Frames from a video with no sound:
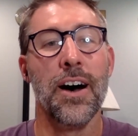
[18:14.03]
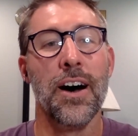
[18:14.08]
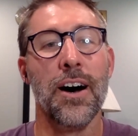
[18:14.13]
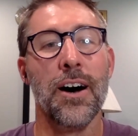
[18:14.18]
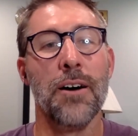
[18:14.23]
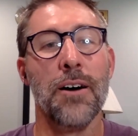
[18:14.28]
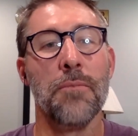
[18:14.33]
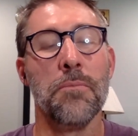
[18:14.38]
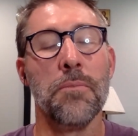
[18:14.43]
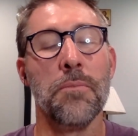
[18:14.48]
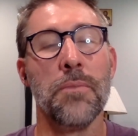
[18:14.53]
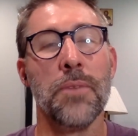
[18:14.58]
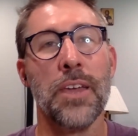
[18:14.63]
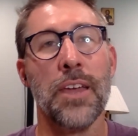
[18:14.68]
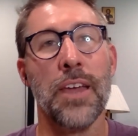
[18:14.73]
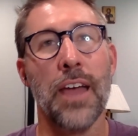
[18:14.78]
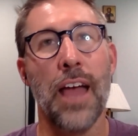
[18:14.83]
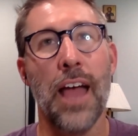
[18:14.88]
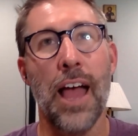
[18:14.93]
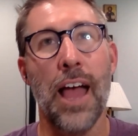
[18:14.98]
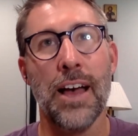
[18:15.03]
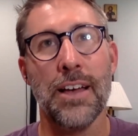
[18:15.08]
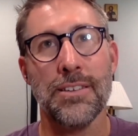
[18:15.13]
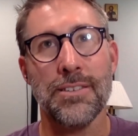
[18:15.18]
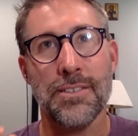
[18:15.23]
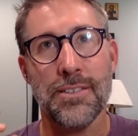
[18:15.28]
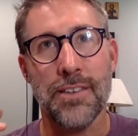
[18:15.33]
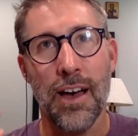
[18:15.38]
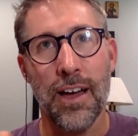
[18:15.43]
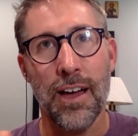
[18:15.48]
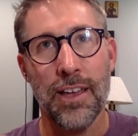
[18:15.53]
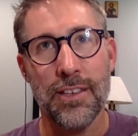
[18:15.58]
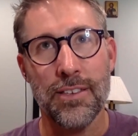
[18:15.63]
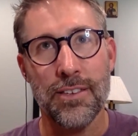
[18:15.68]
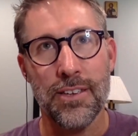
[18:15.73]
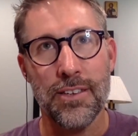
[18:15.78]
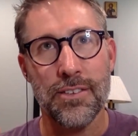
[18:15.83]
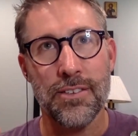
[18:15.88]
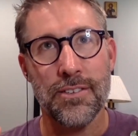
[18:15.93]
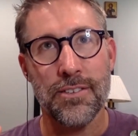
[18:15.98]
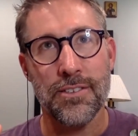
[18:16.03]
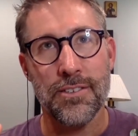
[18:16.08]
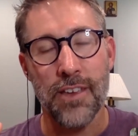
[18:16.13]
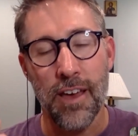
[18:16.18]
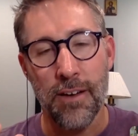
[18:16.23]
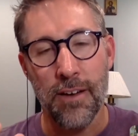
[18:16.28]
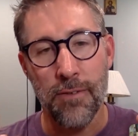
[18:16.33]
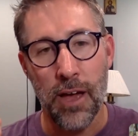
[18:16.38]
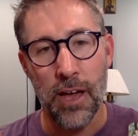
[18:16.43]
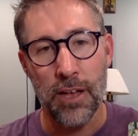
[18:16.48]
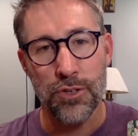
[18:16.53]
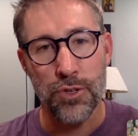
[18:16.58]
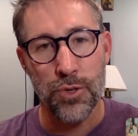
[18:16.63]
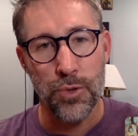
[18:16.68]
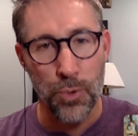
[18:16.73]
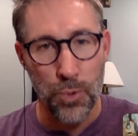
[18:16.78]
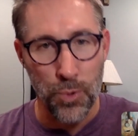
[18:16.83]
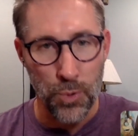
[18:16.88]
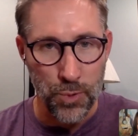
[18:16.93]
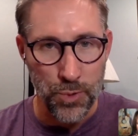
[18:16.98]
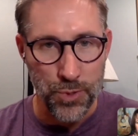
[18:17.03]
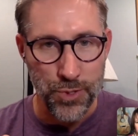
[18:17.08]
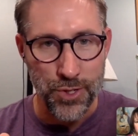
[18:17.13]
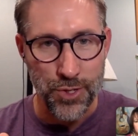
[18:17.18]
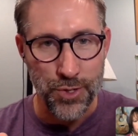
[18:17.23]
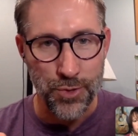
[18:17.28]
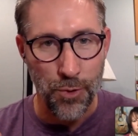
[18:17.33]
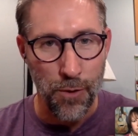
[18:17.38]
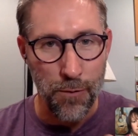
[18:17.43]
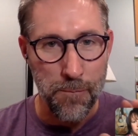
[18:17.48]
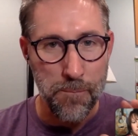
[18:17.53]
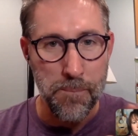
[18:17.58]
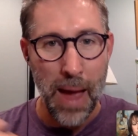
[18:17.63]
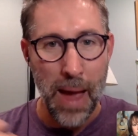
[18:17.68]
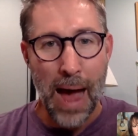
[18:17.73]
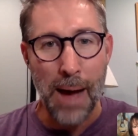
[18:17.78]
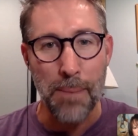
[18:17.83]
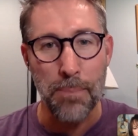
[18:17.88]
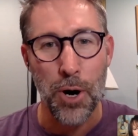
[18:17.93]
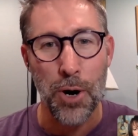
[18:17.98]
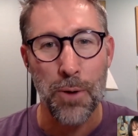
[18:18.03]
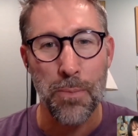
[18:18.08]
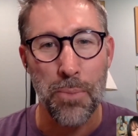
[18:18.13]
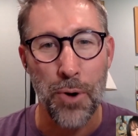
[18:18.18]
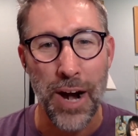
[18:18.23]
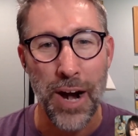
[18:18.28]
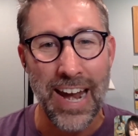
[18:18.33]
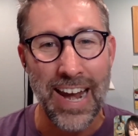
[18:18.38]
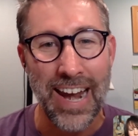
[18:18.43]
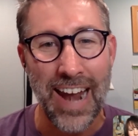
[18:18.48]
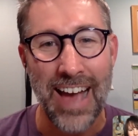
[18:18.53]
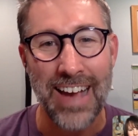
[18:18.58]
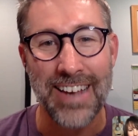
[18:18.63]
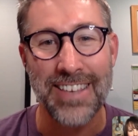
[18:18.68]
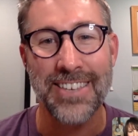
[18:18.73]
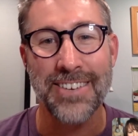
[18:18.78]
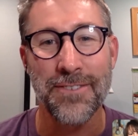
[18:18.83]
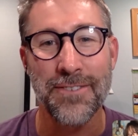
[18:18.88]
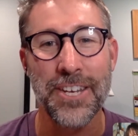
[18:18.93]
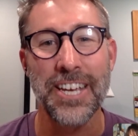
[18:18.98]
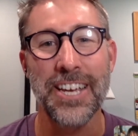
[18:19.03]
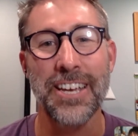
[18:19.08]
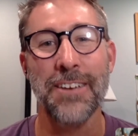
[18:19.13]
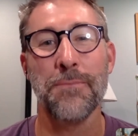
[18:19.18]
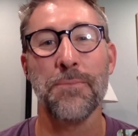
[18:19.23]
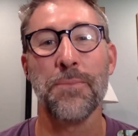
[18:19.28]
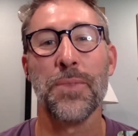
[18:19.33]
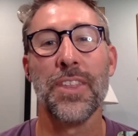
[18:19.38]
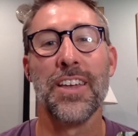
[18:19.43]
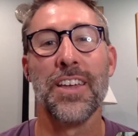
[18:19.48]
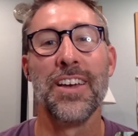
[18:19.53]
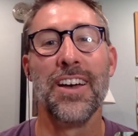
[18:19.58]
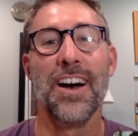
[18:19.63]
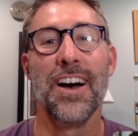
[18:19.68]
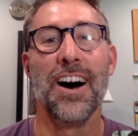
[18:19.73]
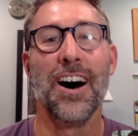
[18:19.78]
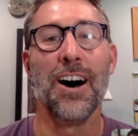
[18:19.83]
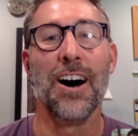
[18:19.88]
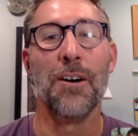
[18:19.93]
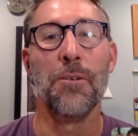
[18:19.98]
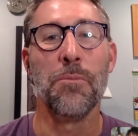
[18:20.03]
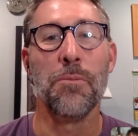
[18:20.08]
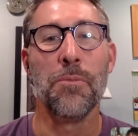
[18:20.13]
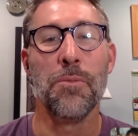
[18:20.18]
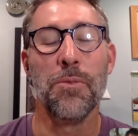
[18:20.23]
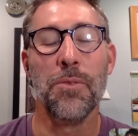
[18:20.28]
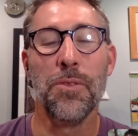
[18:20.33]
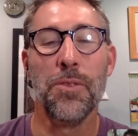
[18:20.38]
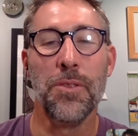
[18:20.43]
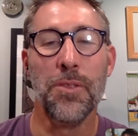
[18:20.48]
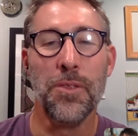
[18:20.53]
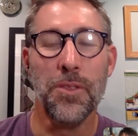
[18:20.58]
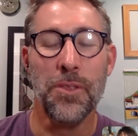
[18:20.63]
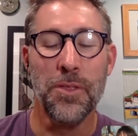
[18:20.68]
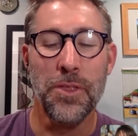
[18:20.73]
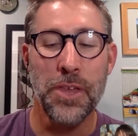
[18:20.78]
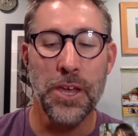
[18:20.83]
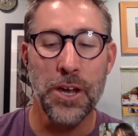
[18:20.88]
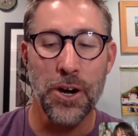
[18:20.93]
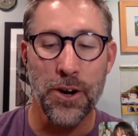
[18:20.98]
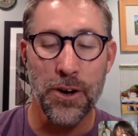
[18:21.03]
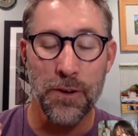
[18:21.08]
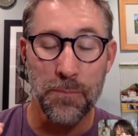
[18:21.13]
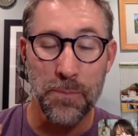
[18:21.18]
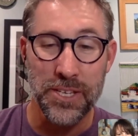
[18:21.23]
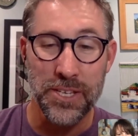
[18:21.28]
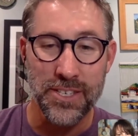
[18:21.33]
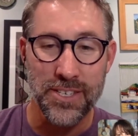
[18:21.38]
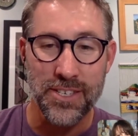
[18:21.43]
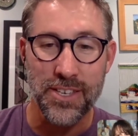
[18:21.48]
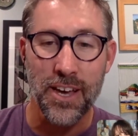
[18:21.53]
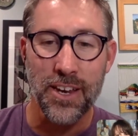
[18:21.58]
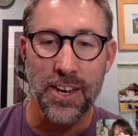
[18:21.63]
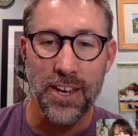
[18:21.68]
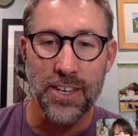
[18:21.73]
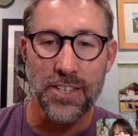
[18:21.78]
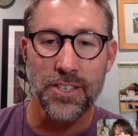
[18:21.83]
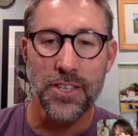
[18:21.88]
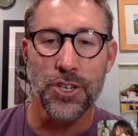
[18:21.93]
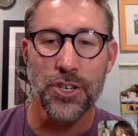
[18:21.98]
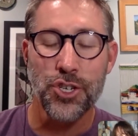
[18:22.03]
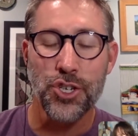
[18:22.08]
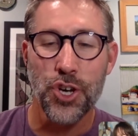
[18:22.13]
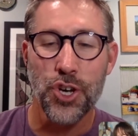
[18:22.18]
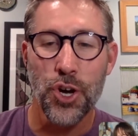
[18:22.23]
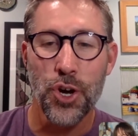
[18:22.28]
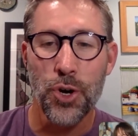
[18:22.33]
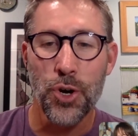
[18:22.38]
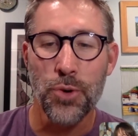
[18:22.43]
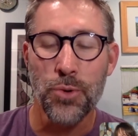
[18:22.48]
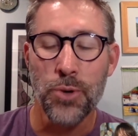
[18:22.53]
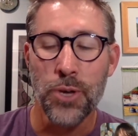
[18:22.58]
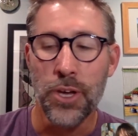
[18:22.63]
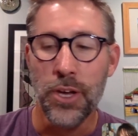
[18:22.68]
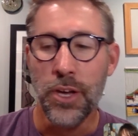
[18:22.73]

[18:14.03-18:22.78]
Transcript: um, as scientists have had tools to sort of map our brain activity, um, there have been studies that show,